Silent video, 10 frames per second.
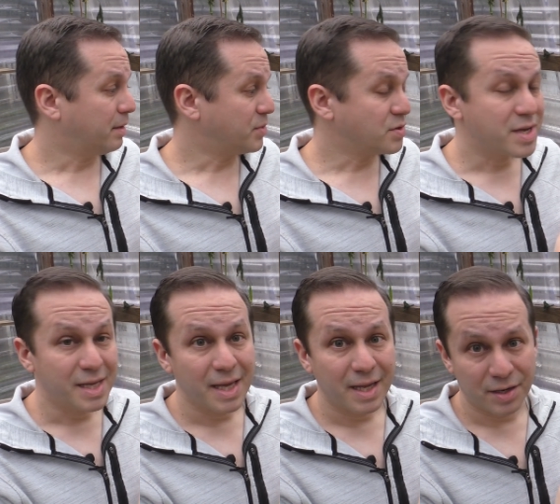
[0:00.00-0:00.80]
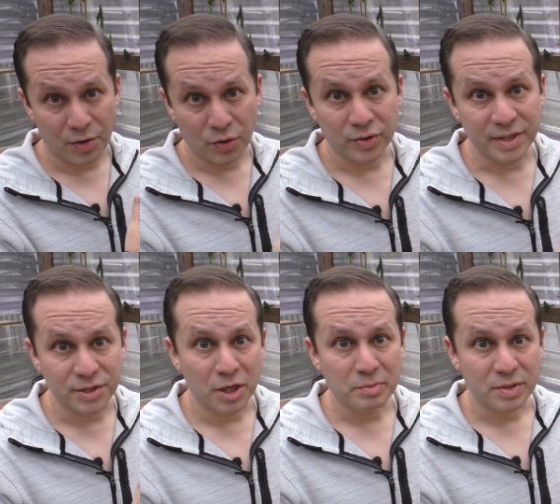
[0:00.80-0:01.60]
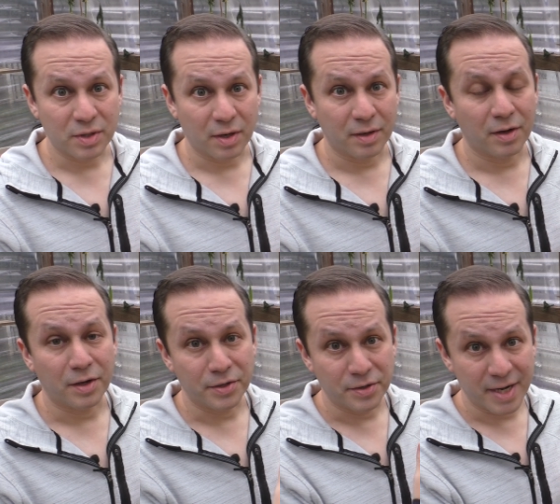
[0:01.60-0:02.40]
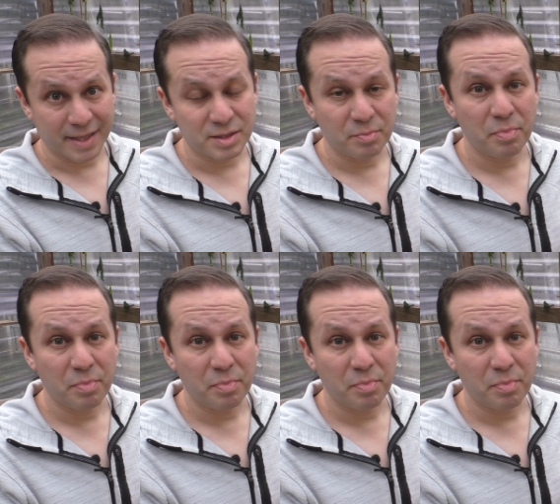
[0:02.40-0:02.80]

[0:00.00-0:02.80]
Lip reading: you can get an early jump start on your next